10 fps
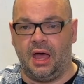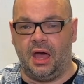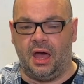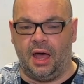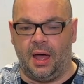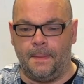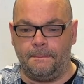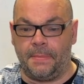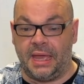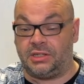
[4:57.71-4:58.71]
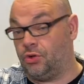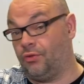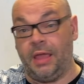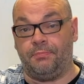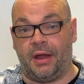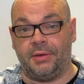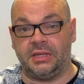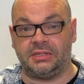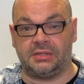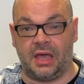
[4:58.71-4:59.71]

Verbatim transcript: Um, it's a great premise.